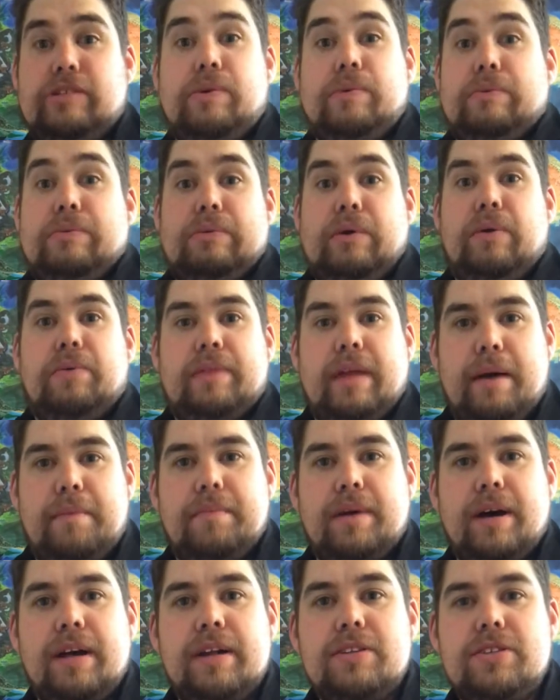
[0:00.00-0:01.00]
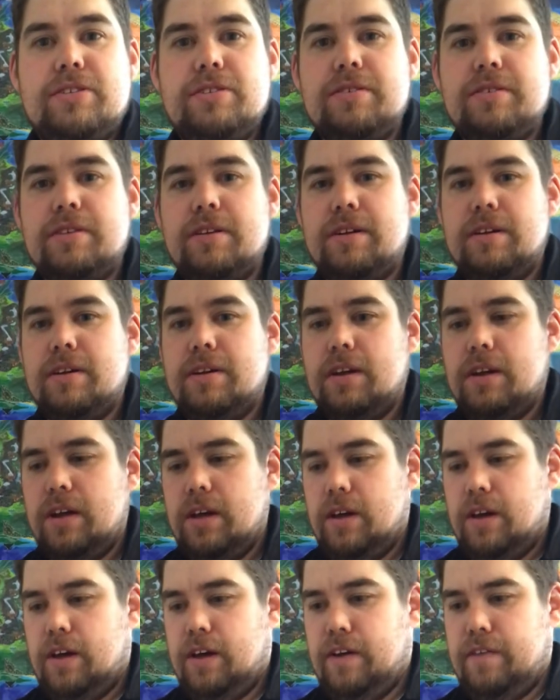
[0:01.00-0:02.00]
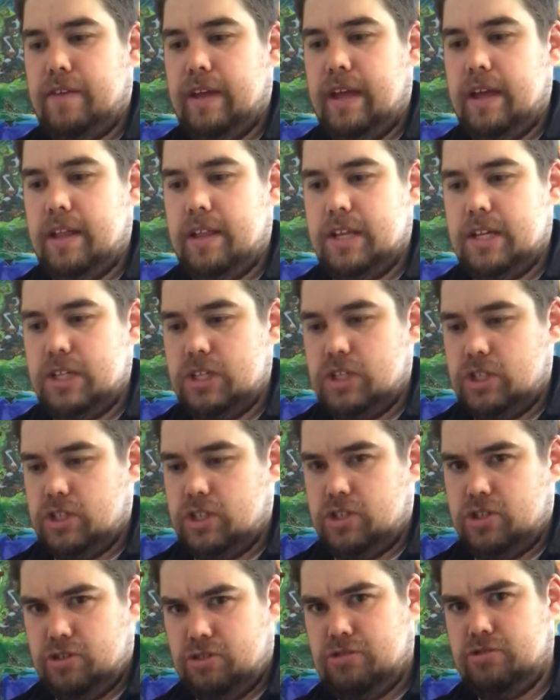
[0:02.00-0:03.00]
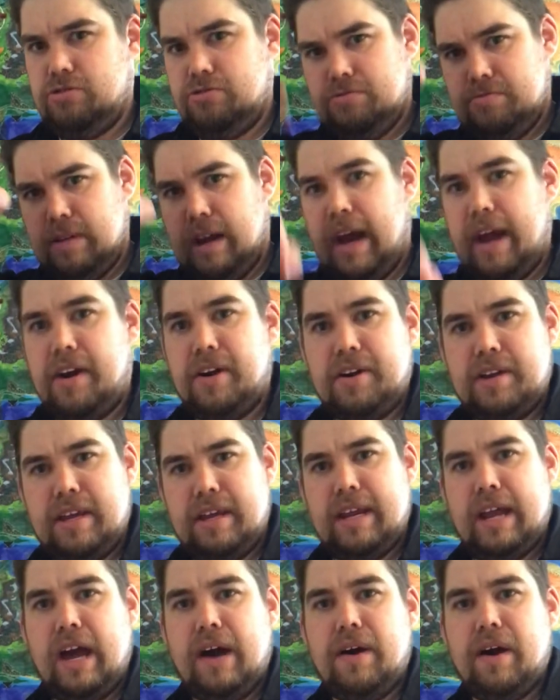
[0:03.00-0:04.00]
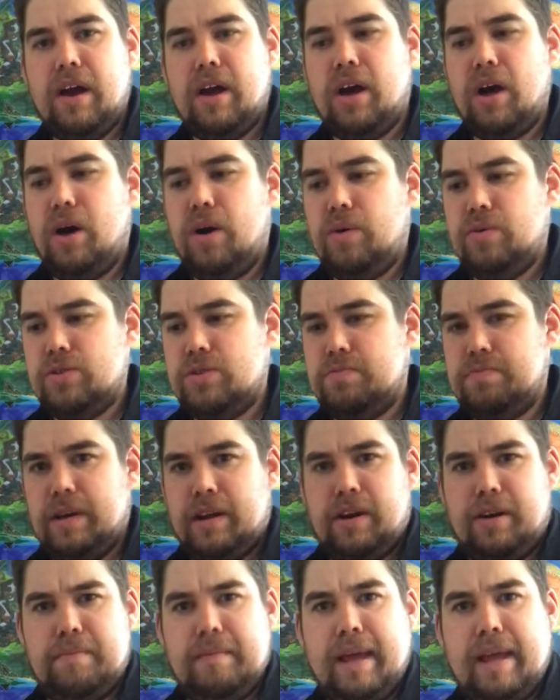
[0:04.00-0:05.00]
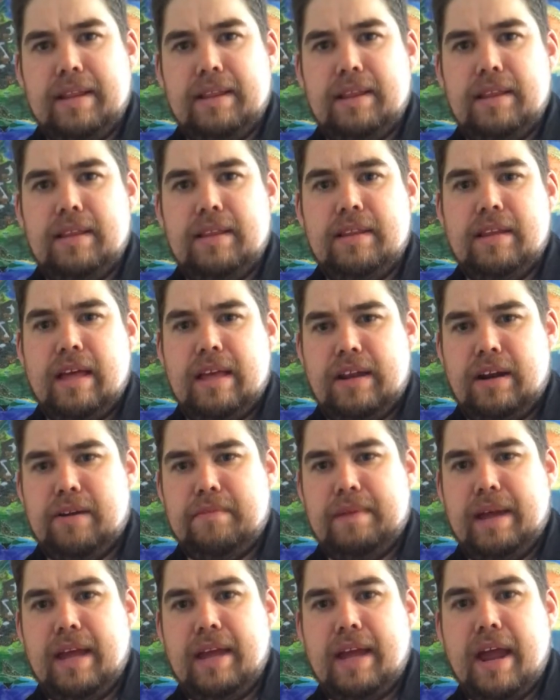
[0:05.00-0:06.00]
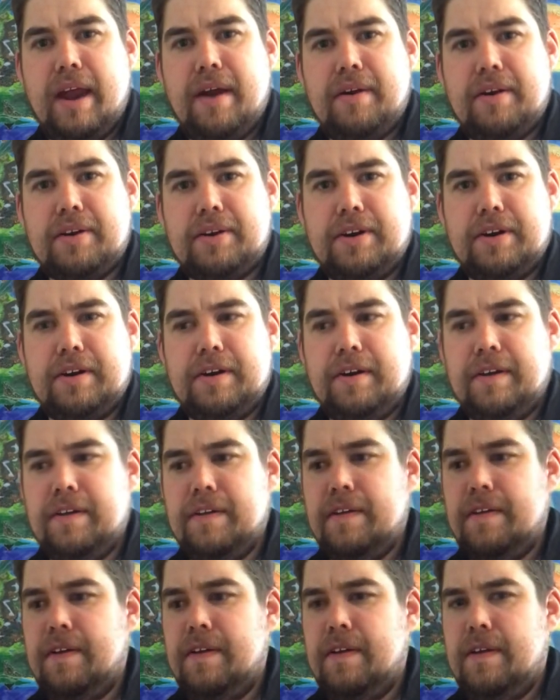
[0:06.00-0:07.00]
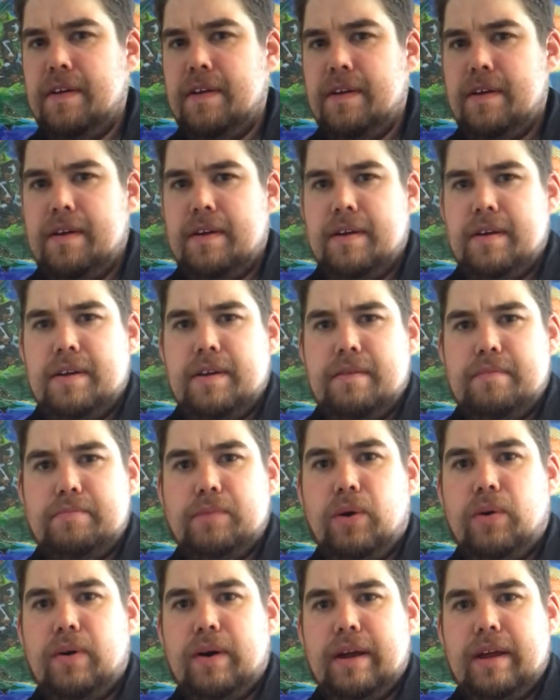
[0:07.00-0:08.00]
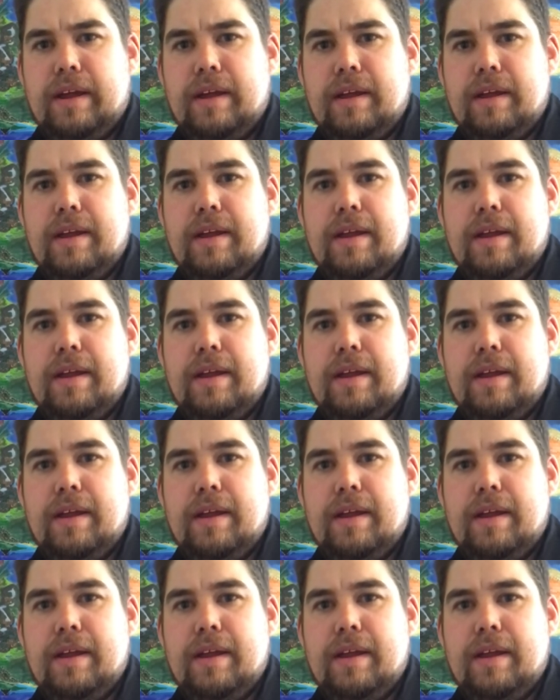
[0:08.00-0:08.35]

don't know that much of English hierarchy and how it goes, but our main character, boy.